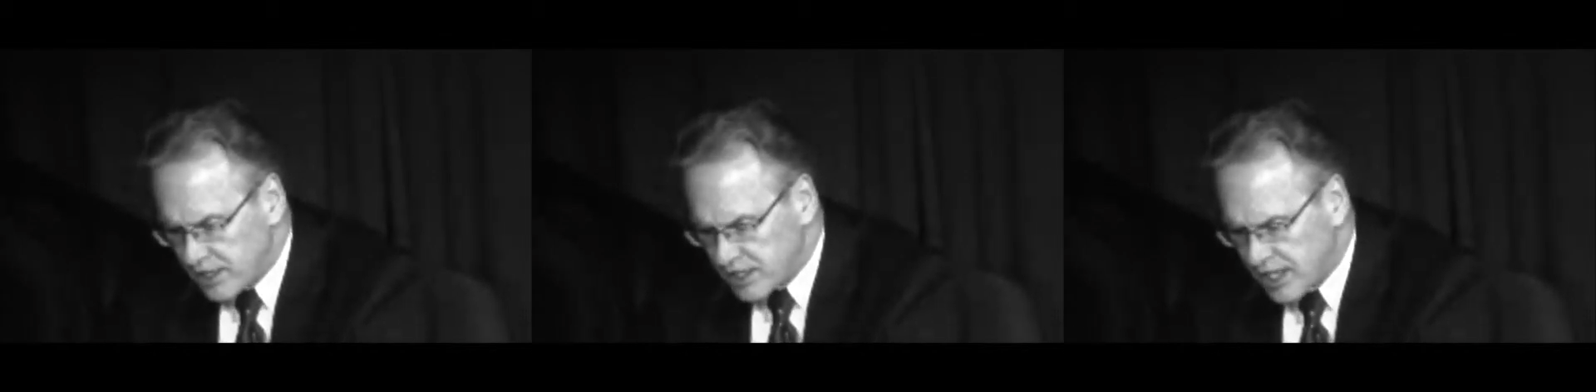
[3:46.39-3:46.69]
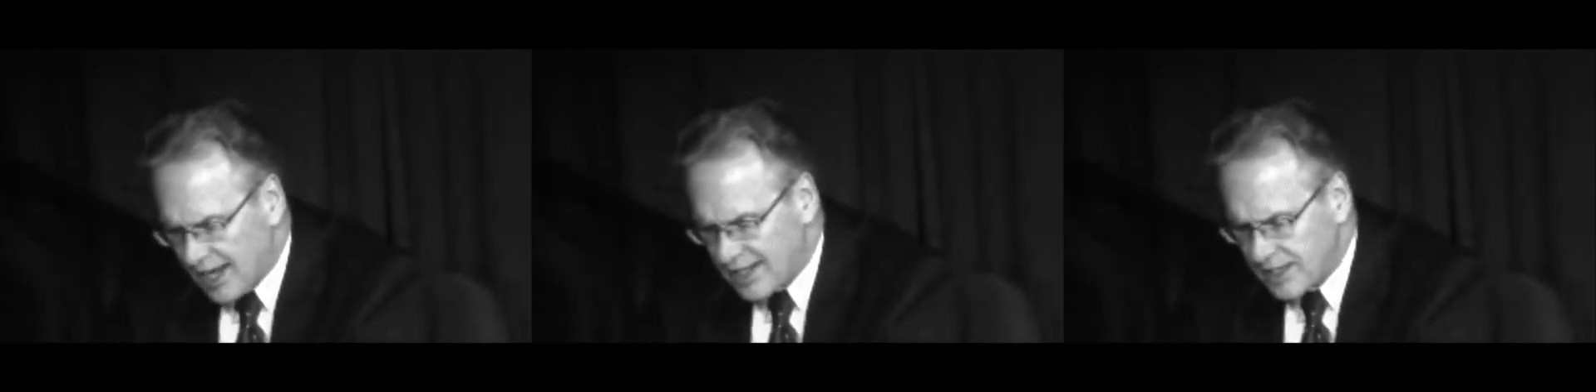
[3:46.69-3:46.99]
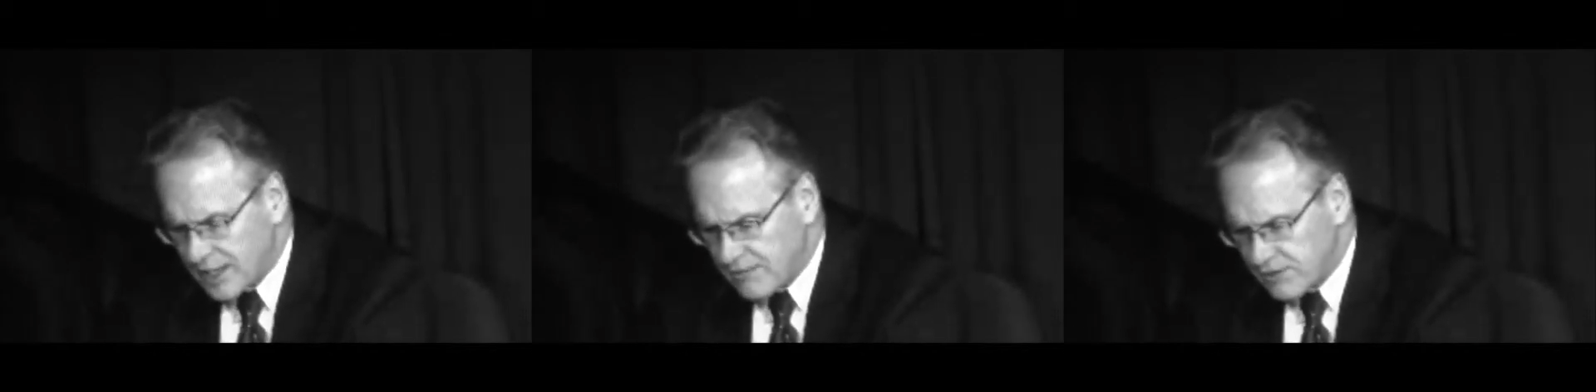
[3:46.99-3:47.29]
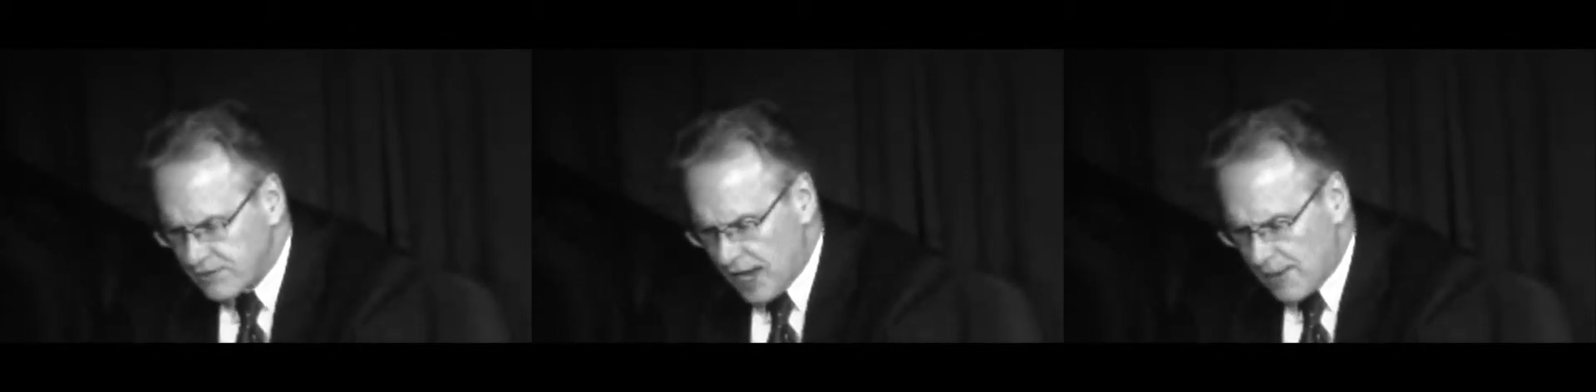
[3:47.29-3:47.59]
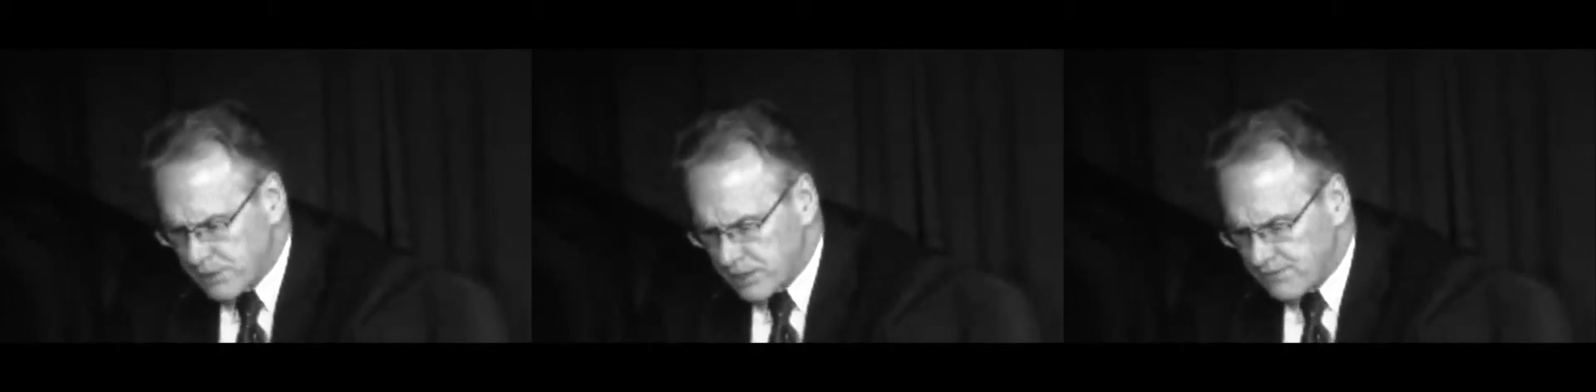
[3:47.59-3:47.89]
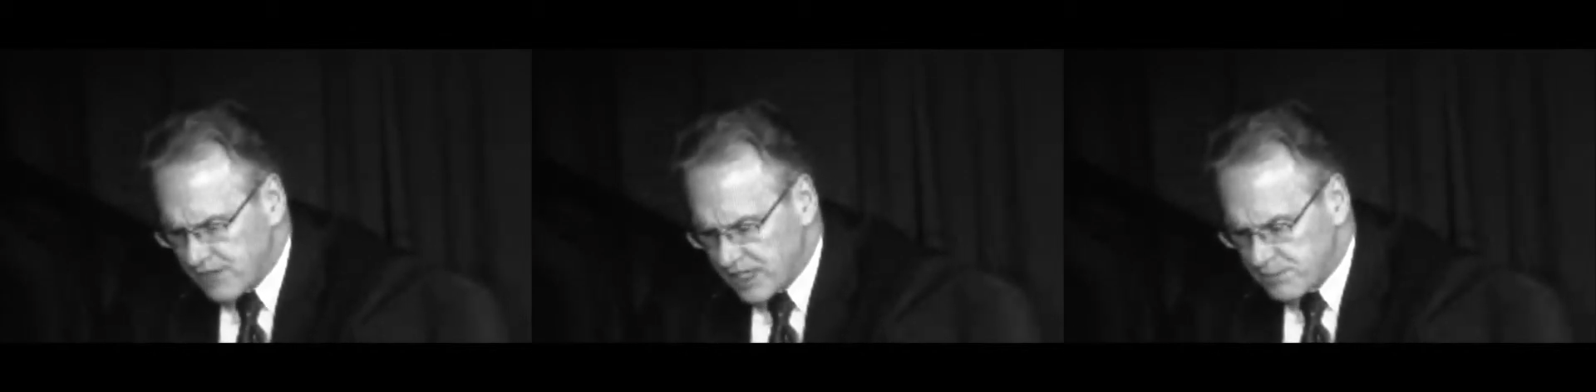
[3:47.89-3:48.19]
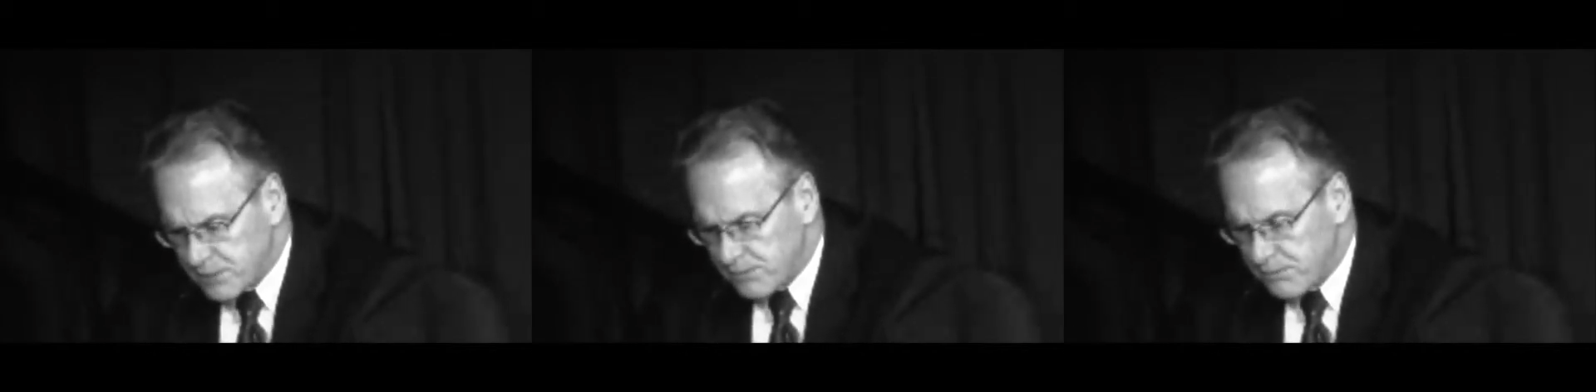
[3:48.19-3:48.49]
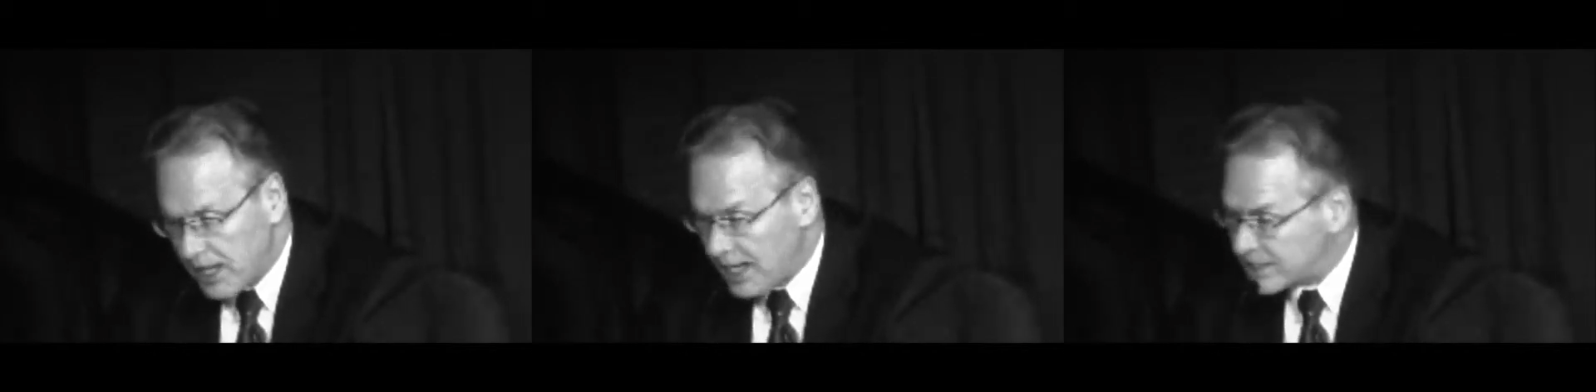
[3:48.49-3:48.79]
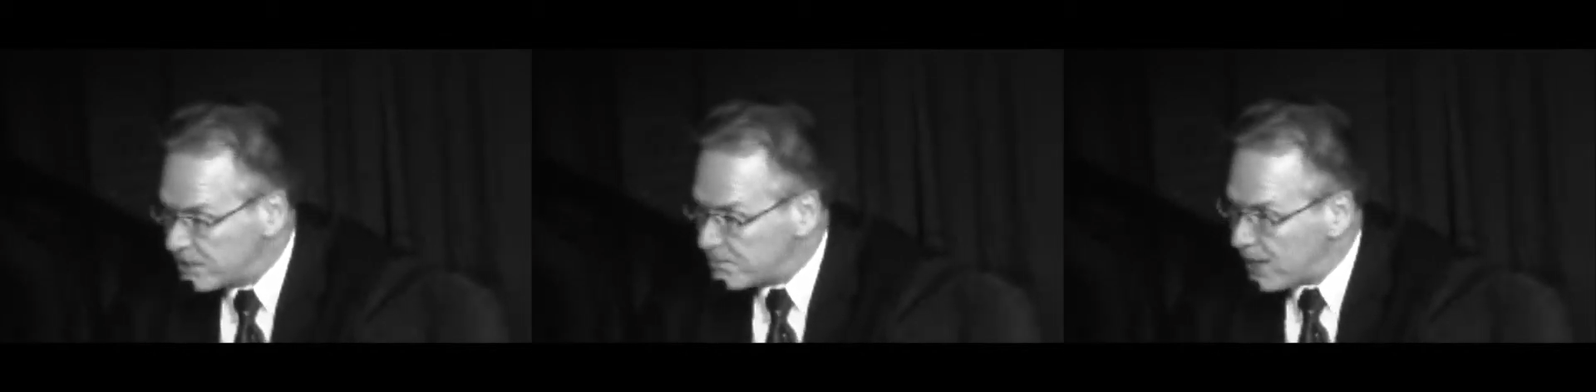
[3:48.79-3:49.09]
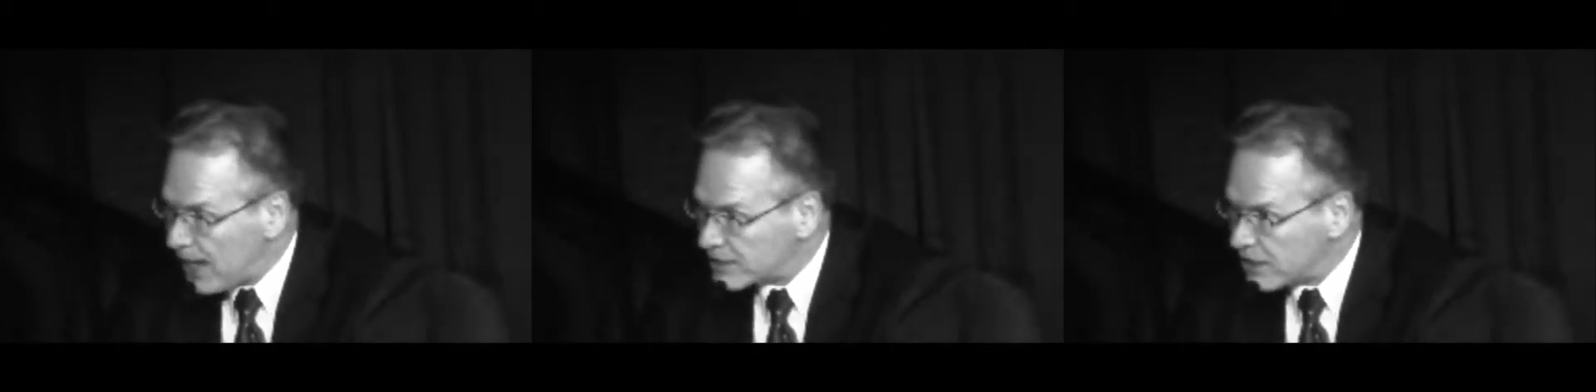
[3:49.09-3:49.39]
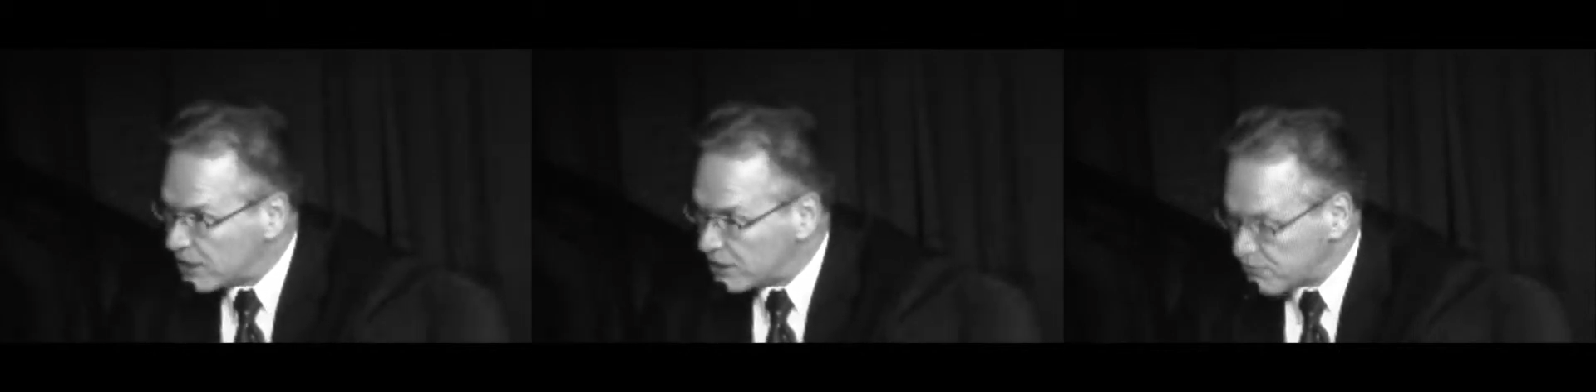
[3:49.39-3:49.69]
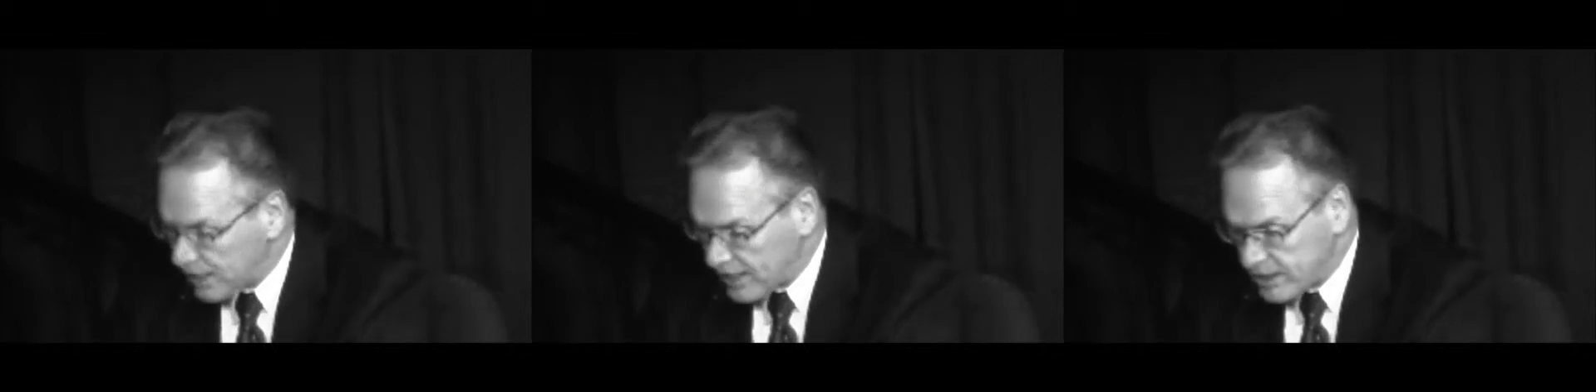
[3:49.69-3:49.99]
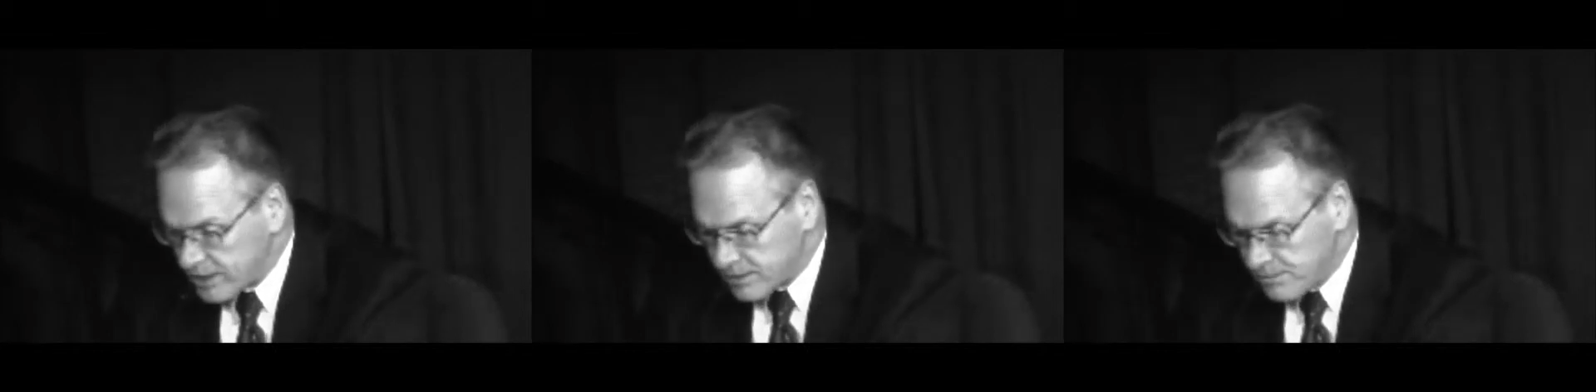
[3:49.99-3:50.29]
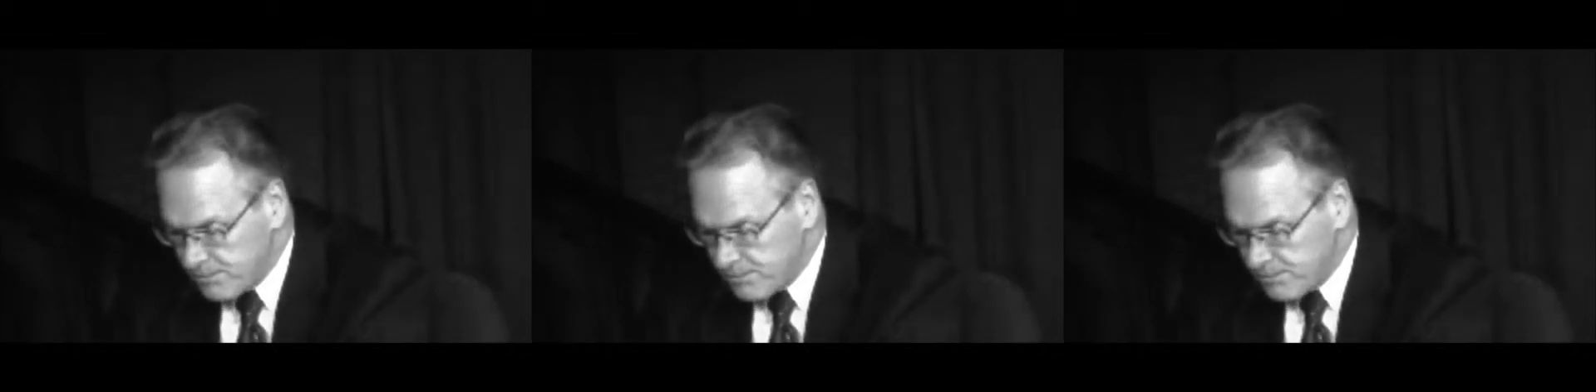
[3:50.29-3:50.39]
this heightened level of capital investment implies an impact on our rates.